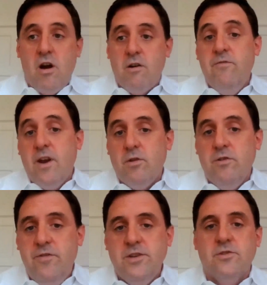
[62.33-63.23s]
our
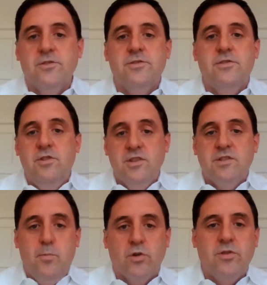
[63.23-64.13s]
federal officials to
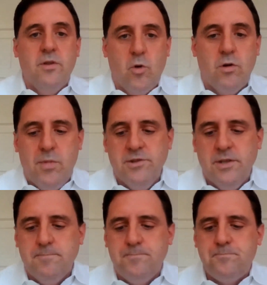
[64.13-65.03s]
support the moral
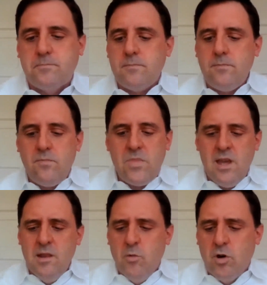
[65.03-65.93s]
budget.
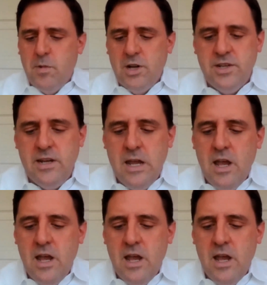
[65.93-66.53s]
And the moral budget,